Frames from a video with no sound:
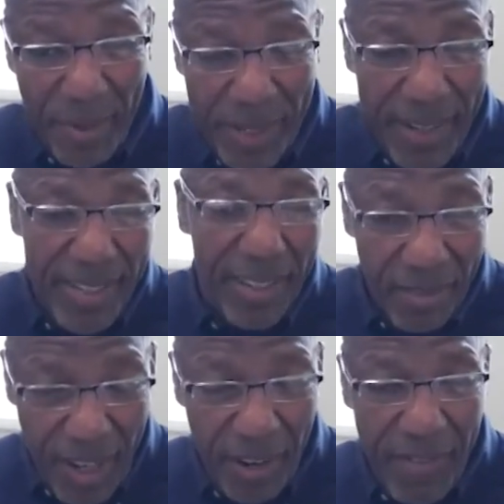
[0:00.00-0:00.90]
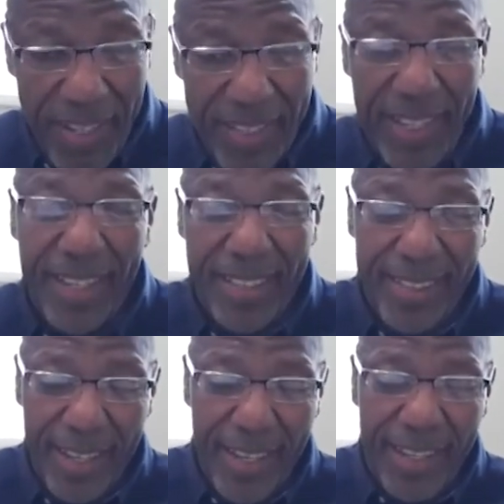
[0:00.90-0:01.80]
because of COVID and
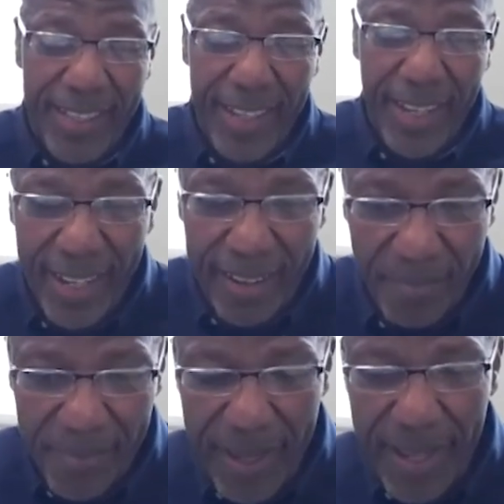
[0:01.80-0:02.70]
and um,